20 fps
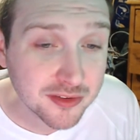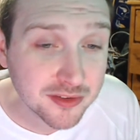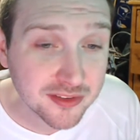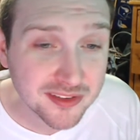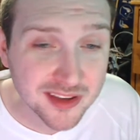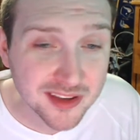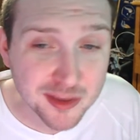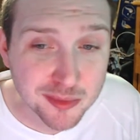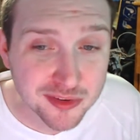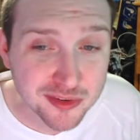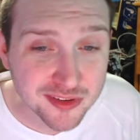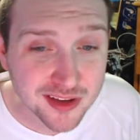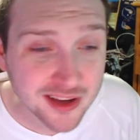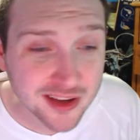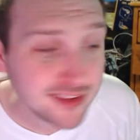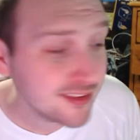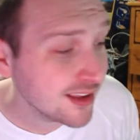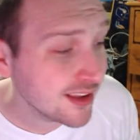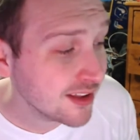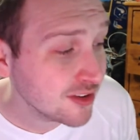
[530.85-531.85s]
to say
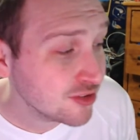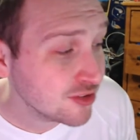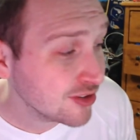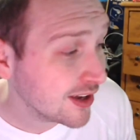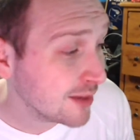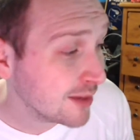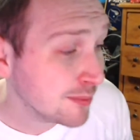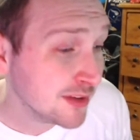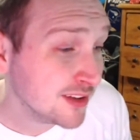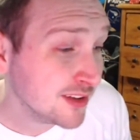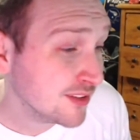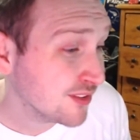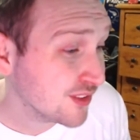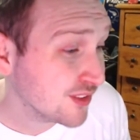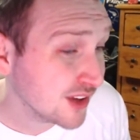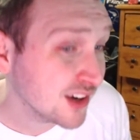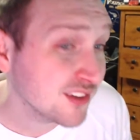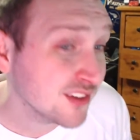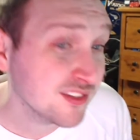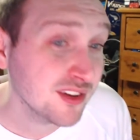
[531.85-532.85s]
besides Allen Chapman
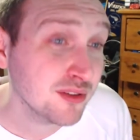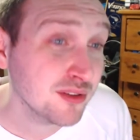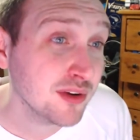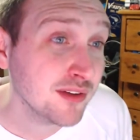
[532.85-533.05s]
sucks at